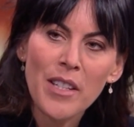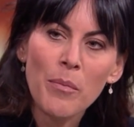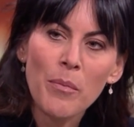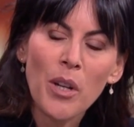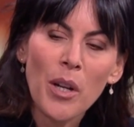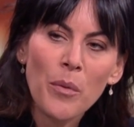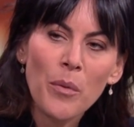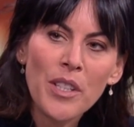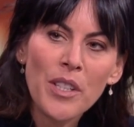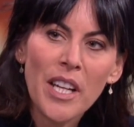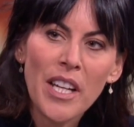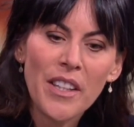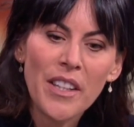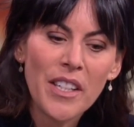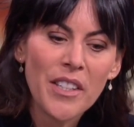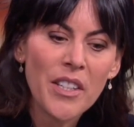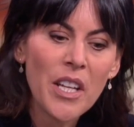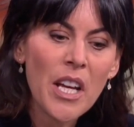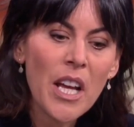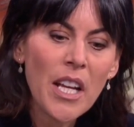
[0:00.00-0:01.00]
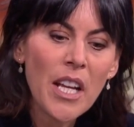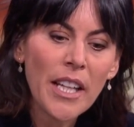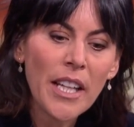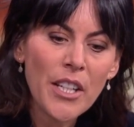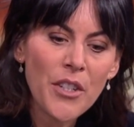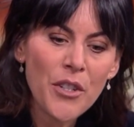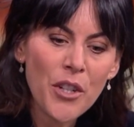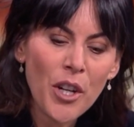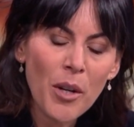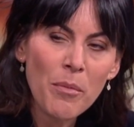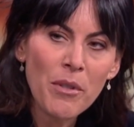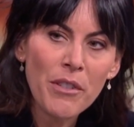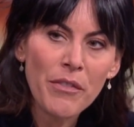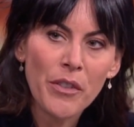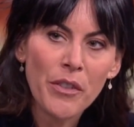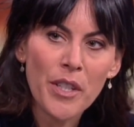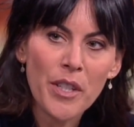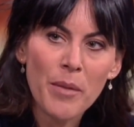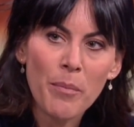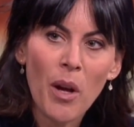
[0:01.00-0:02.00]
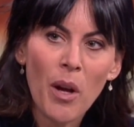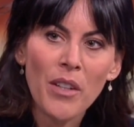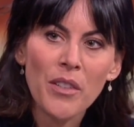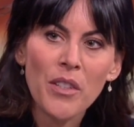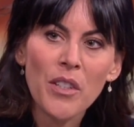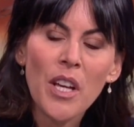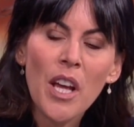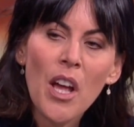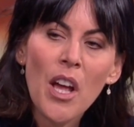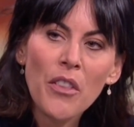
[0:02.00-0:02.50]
But I would say this, like in terms of a response,